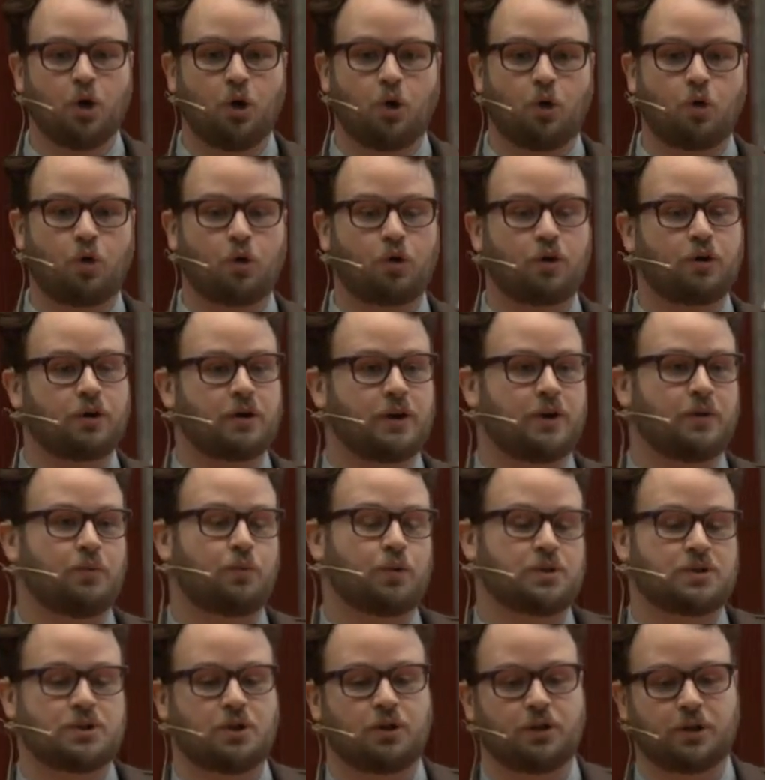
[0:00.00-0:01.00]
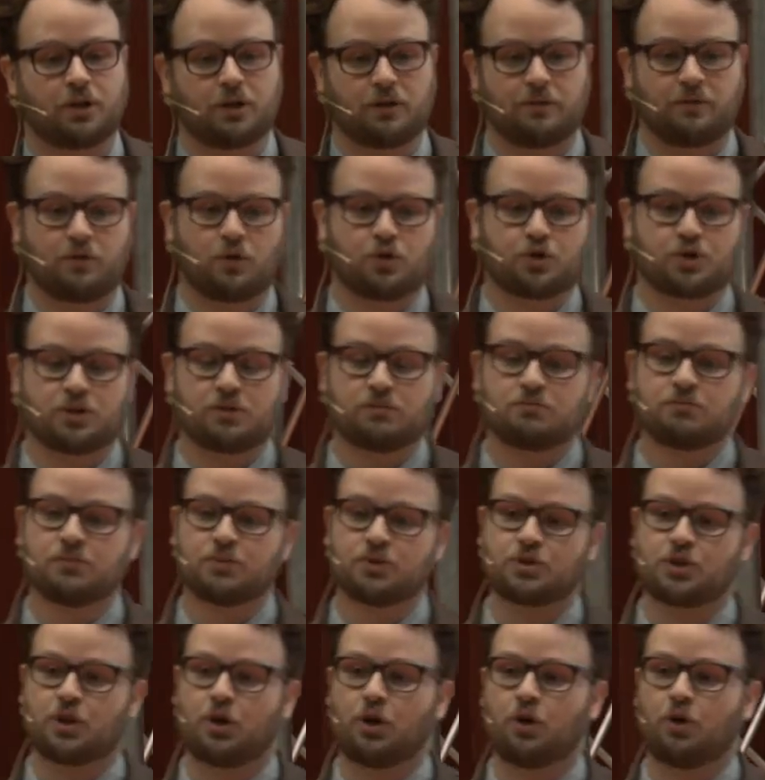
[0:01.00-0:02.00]
or in what's called a conversion.
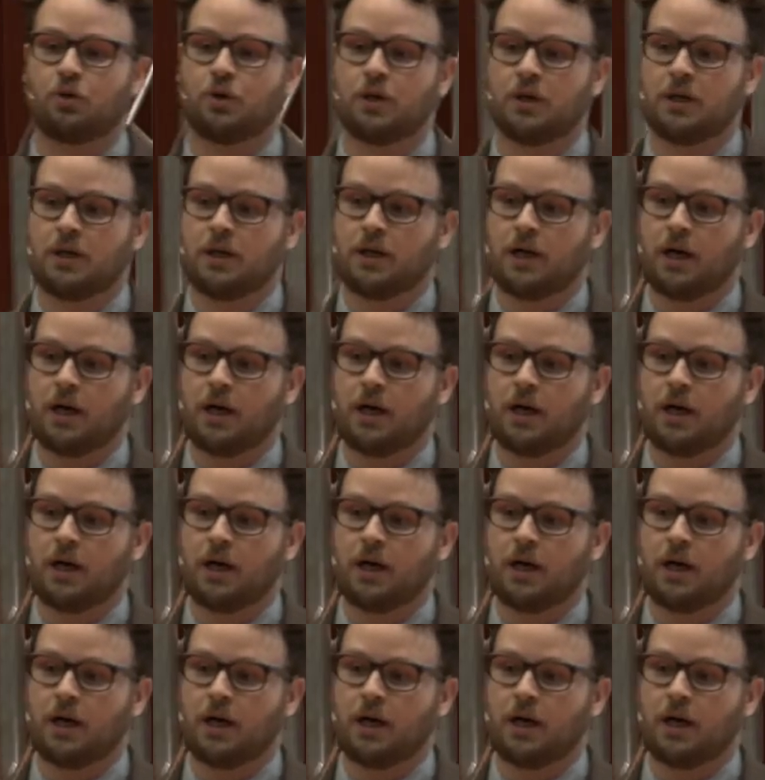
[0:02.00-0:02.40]
So